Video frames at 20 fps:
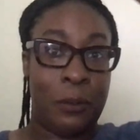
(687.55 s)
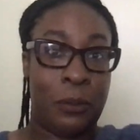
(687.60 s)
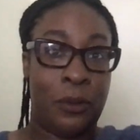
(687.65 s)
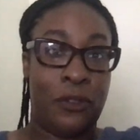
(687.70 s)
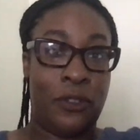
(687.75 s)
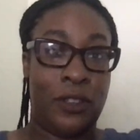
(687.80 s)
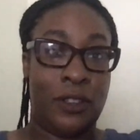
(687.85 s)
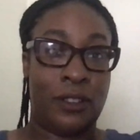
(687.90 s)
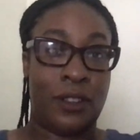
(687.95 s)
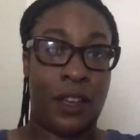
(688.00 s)
of the
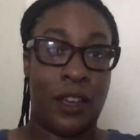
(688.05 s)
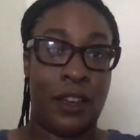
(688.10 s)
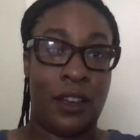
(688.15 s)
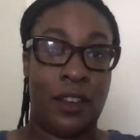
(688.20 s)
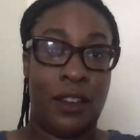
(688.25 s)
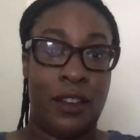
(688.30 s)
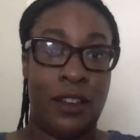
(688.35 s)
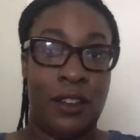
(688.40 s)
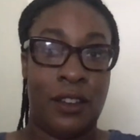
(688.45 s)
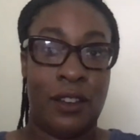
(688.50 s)
movie is
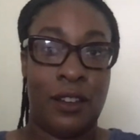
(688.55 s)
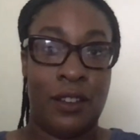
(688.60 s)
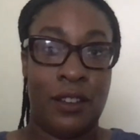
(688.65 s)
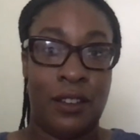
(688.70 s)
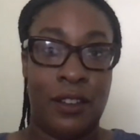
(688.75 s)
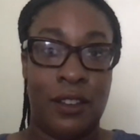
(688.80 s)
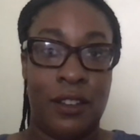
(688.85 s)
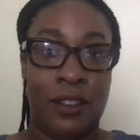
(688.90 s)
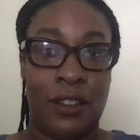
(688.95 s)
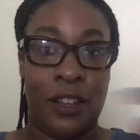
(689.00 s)
like
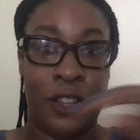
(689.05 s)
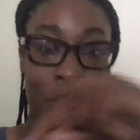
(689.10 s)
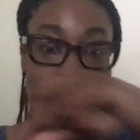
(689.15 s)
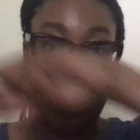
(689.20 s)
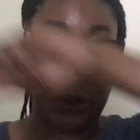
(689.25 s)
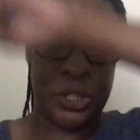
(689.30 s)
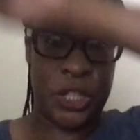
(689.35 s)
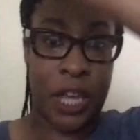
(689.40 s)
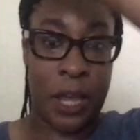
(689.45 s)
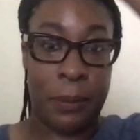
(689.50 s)
a
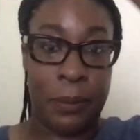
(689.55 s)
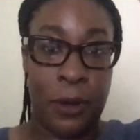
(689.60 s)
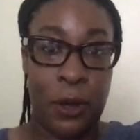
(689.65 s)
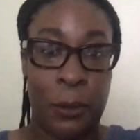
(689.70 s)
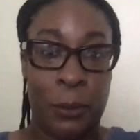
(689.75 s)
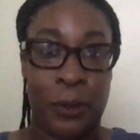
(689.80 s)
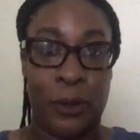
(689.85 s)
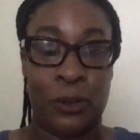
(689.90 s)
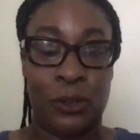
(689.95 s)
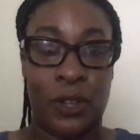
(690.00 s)
U shape
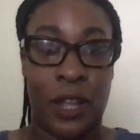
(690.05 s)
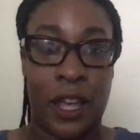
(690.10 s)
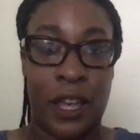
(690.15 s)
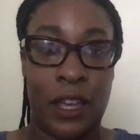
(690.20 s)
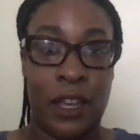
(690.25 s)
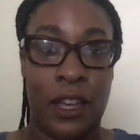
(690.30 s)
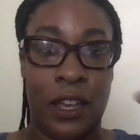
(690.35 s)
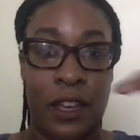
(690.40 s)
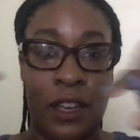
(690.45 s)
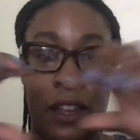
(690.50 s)
almost.
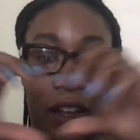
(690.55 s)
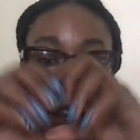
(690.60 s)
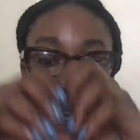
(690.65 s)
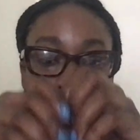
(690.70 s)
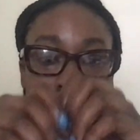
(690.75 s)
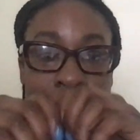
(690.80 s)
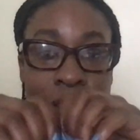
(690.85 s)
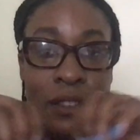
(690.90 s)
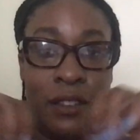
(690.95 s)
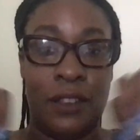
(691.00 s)
Like it
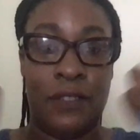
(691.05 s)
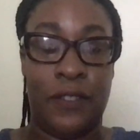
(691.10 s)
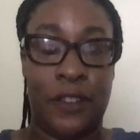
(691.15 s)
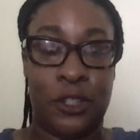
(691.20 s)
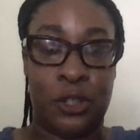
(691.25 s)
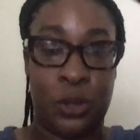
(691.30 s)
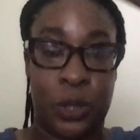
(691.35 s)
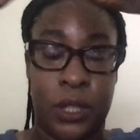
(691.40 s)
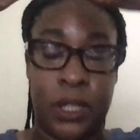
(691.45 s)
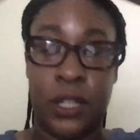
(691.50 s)
connects
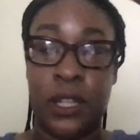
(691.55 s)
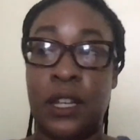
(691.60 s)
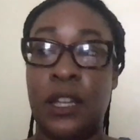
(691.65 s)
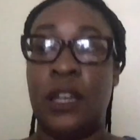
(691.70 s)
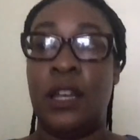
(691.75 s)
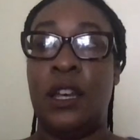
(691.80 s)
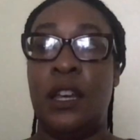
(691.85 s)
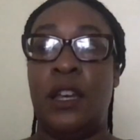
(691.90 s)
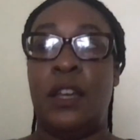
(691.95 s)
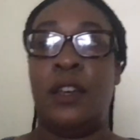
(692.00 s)
eventually,
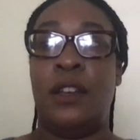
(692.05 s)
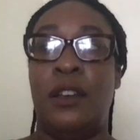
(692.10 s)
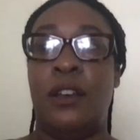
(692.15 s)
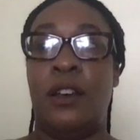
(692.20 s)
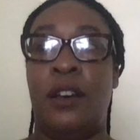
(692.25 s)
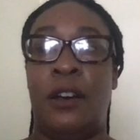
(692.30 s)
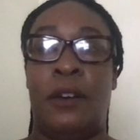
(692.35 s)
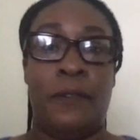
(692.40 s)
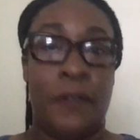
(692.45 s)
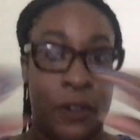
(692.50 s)

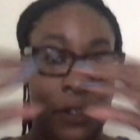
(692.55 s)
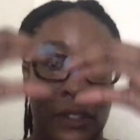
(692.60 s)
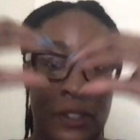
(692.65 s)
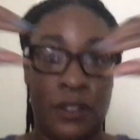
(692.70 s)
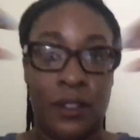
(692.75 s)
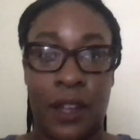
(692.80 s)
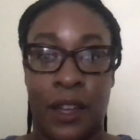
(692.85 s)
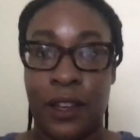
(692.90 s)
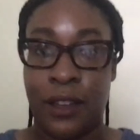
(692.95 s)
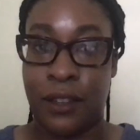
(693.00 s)

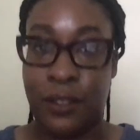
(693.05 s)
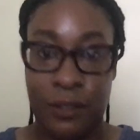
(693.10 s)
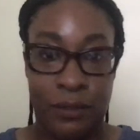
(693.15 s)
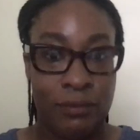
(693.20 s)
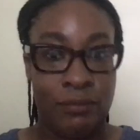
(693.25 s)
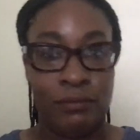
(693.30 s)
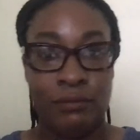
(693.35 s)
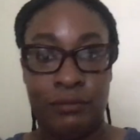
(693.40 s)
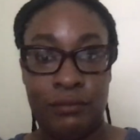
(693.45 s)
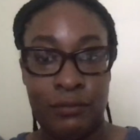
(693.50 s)
versus like
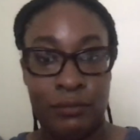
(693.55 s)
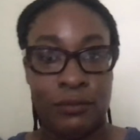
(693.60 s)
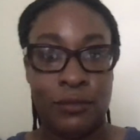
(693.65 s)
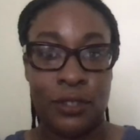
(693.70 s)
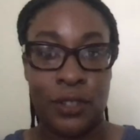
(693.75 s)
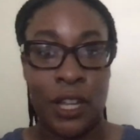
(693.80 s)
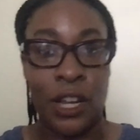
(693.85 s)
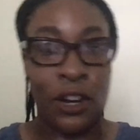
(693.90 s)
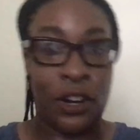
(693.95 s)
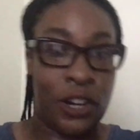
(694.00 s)

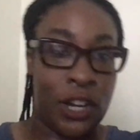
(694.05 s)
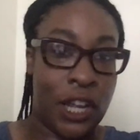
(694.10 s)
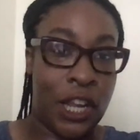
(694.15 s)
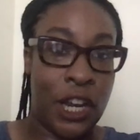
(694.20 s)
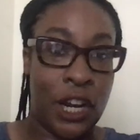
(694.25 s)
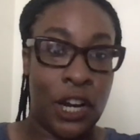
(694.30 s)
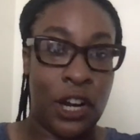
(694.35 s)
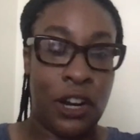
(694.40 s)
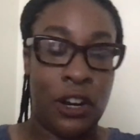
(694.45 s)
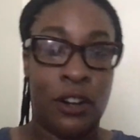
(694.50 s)
here to
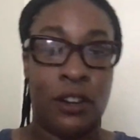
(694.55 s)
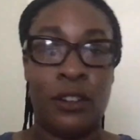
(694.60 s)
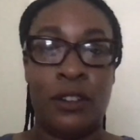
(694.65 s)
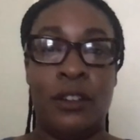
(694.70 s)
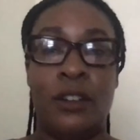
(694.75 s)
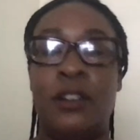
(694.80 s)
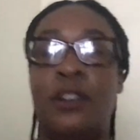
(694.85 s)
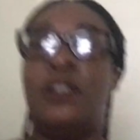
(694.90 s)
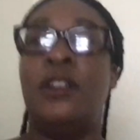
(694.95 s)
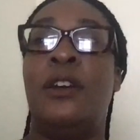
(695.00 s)
here.
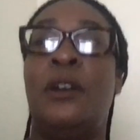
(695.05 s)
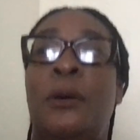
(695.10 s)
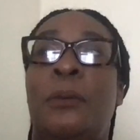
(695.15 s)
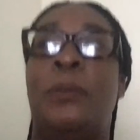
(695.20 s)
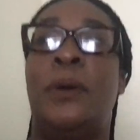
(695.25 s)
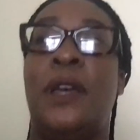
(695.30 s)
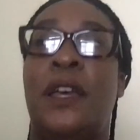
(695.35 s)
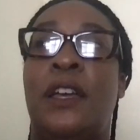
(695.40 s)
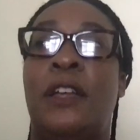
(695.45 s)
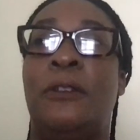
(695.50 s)

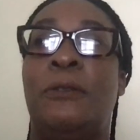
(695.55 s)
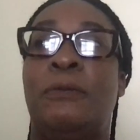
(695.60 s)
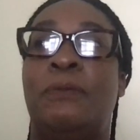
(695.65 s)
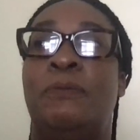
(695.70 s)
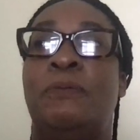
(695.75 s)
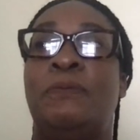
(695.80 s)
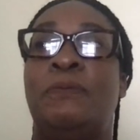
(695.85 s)
But